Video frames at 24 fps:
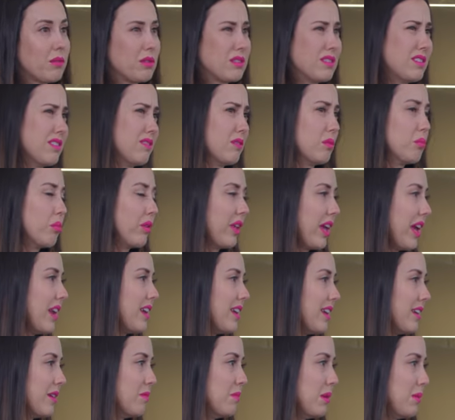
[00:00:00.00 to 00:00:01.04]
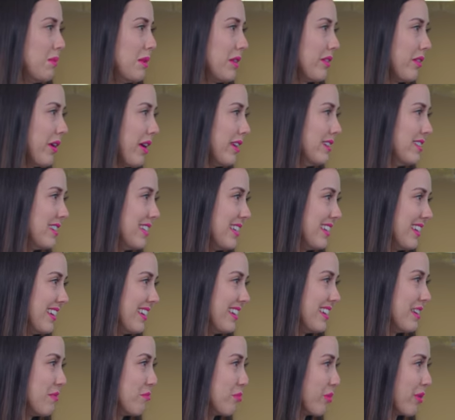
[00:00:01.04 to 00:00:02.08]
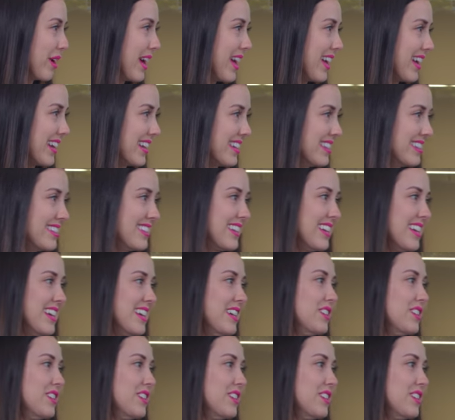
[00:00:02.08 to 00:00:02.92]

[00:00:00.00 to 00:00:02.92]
I wasn't ever planning on maybe launching a brand